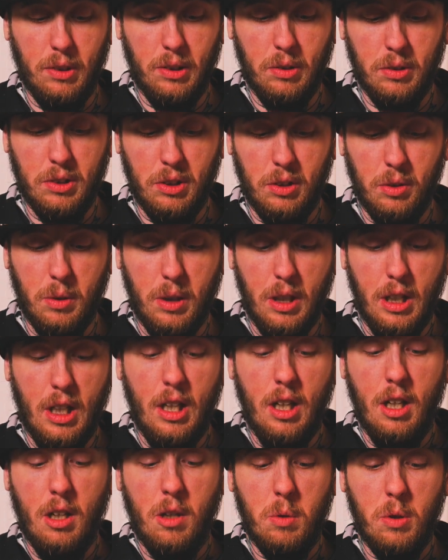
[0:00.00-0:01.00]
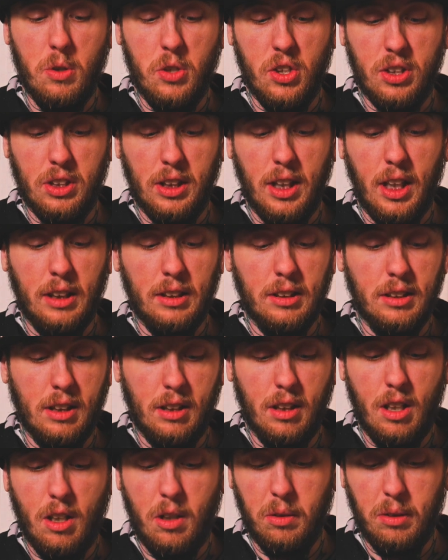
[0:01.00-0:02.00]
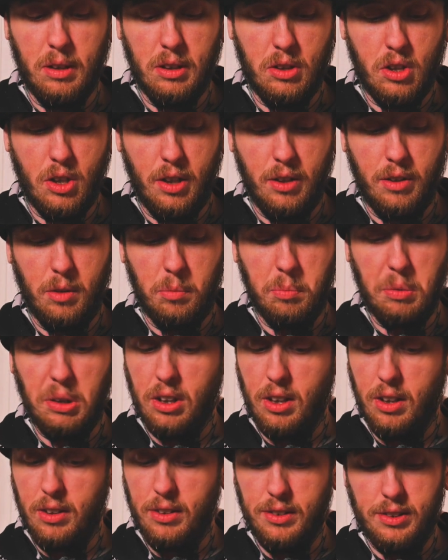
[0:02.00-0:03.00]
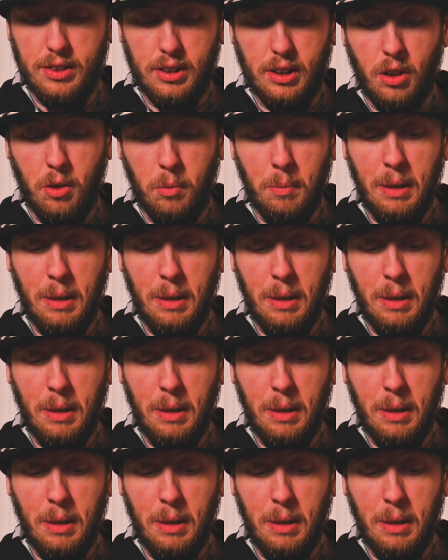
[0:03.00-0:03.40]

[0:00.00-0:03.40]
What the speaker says: You two were just getting to know each other because,